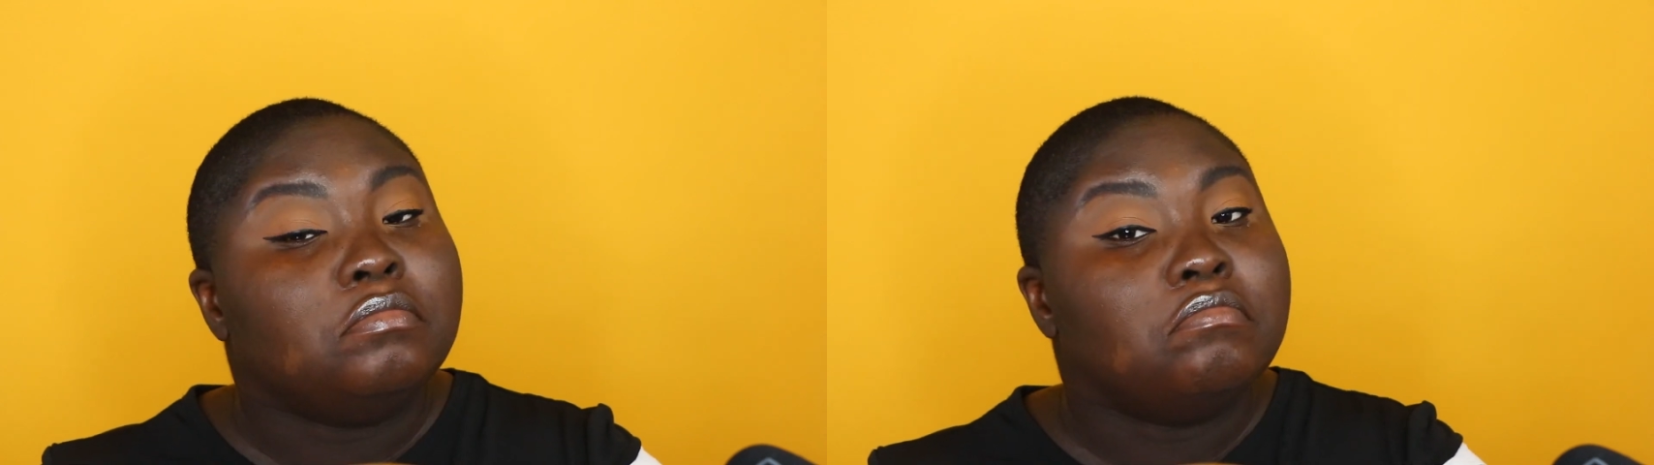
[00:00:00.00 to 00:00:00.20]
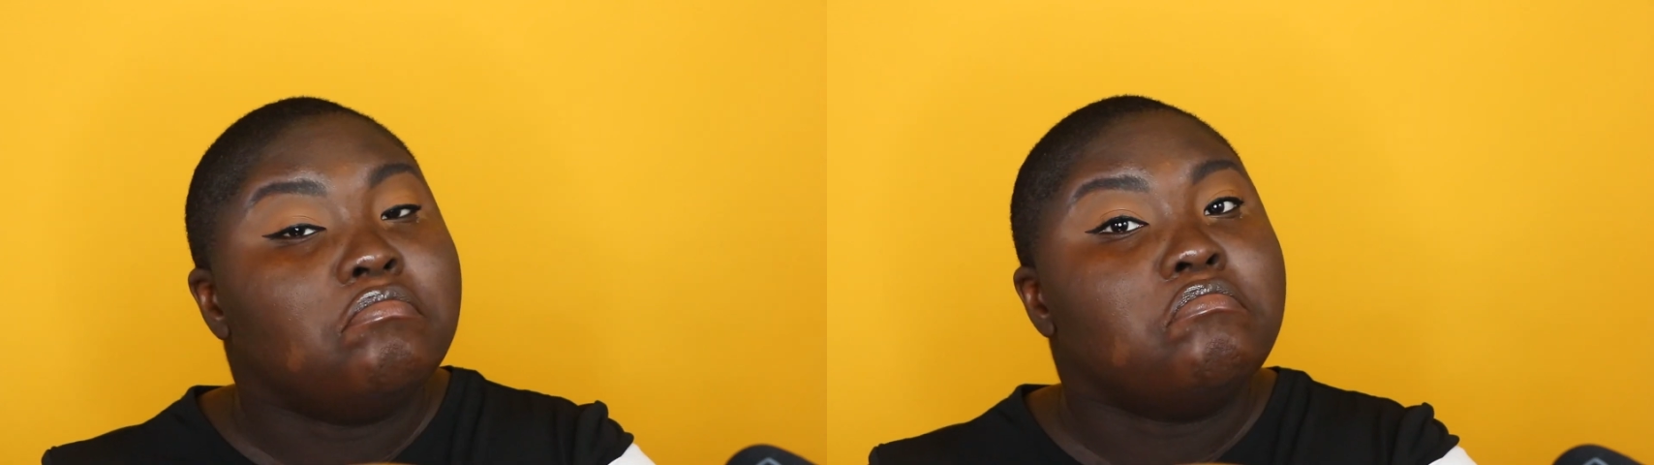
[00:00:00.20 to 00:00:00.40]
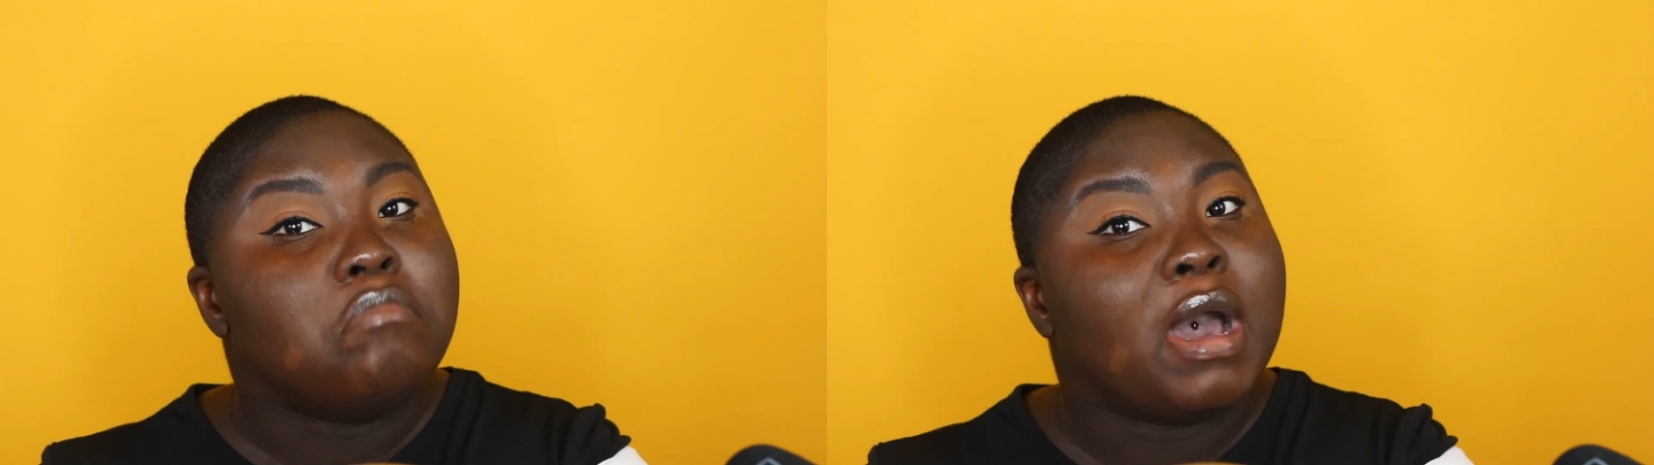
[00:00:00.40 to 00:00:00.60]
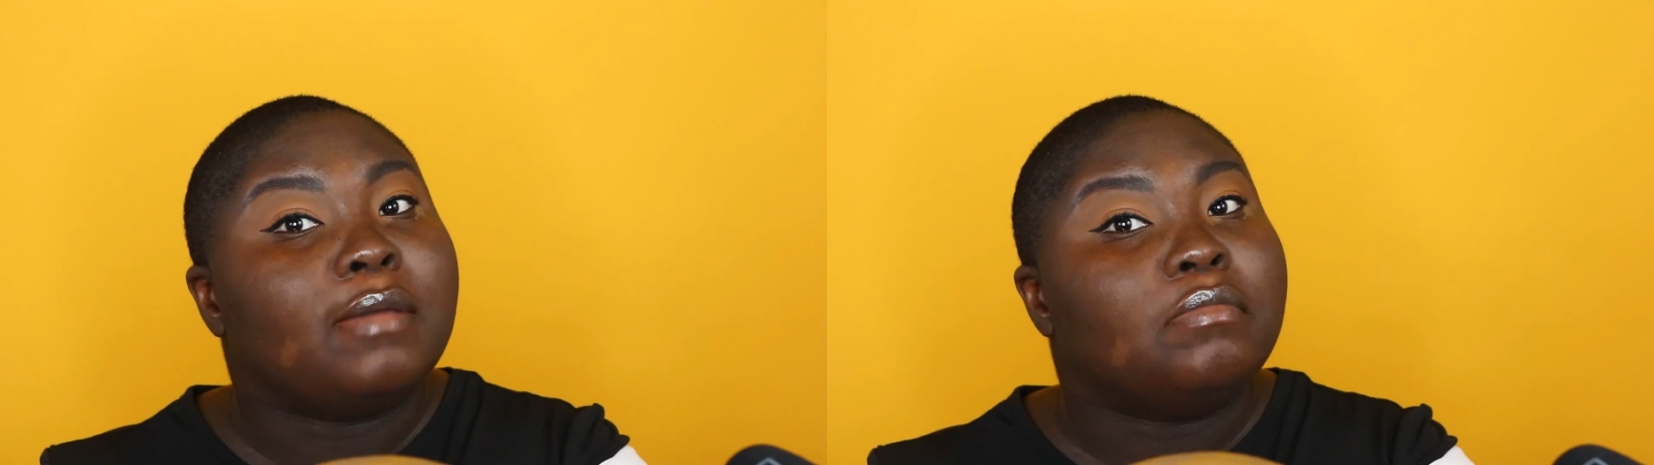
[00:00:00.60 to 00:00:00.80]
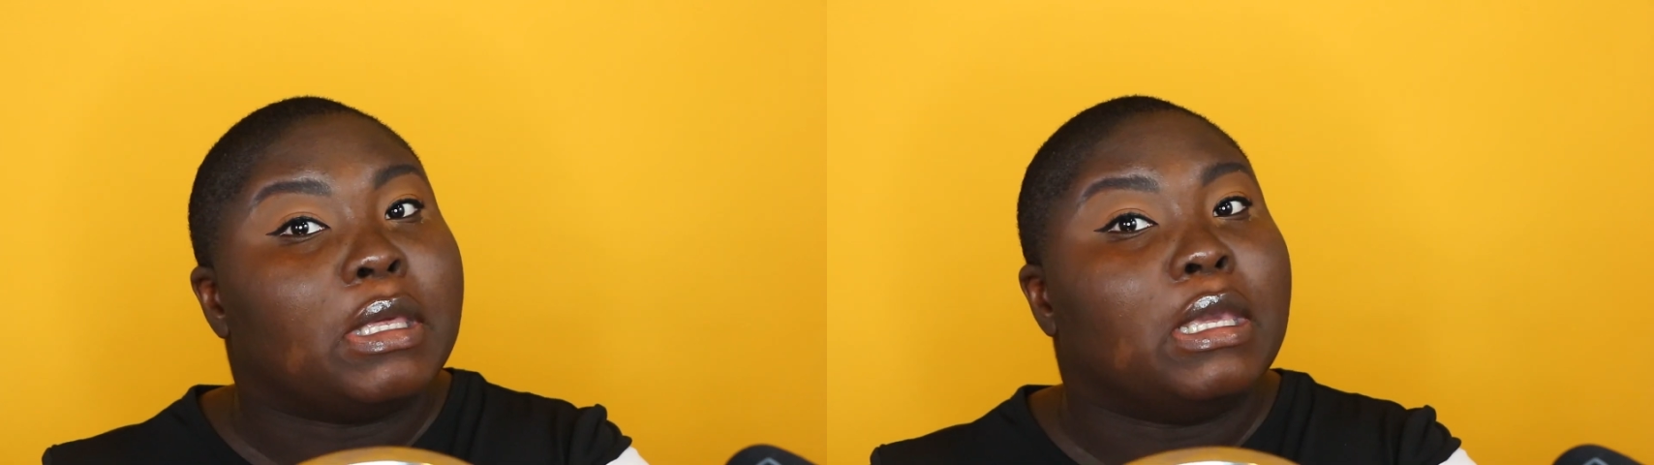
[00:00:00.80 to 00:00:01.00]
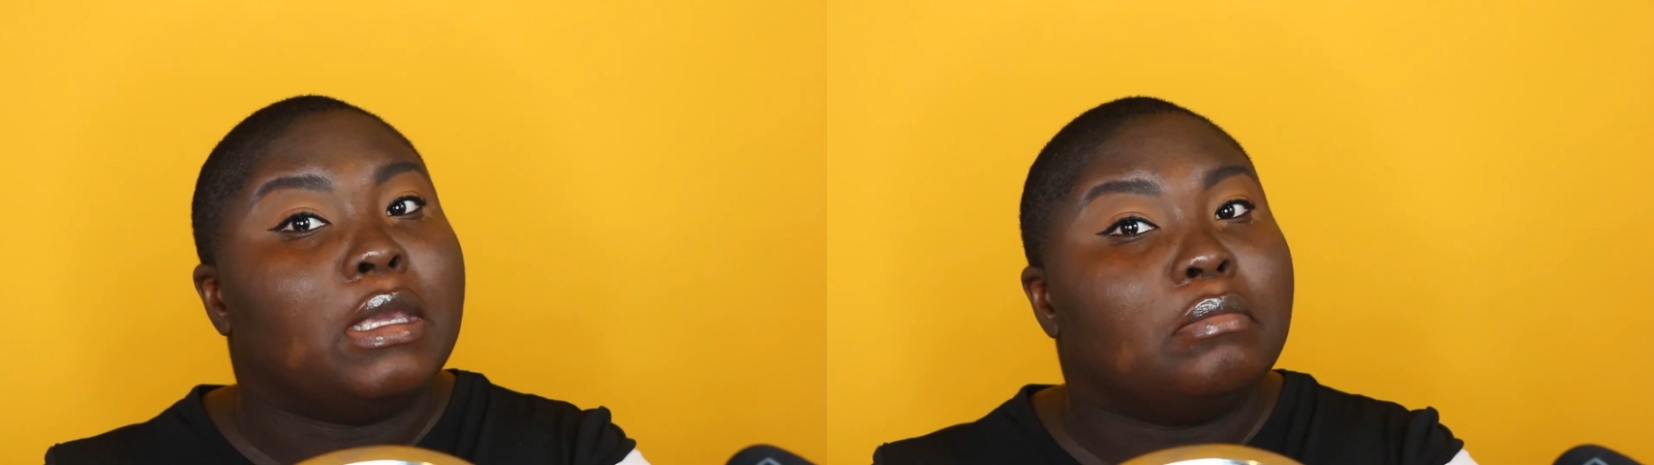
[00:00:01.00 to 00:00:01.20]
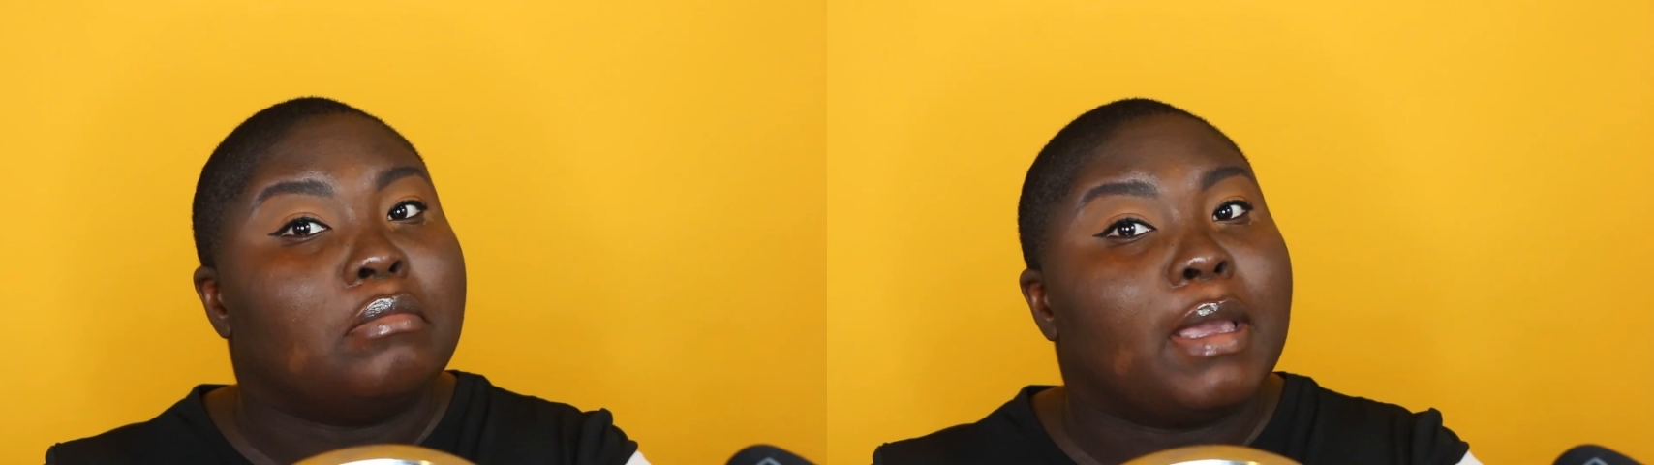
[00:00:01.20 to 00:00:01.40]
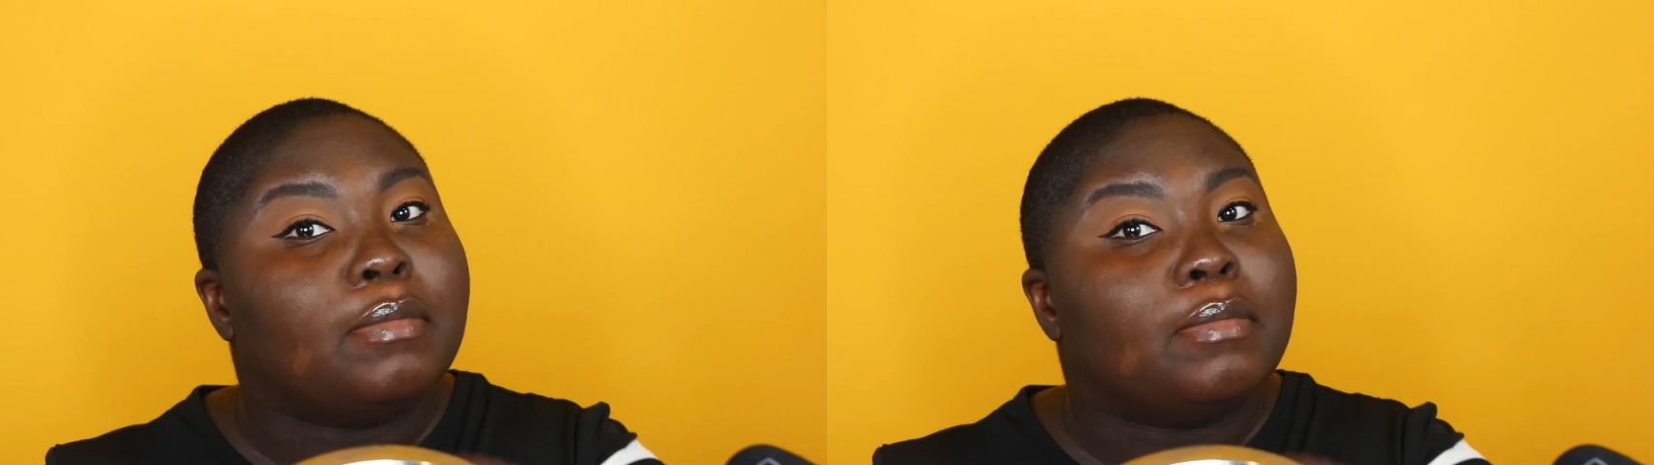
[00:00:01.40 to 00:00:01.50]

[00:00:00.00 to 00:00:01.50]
might be,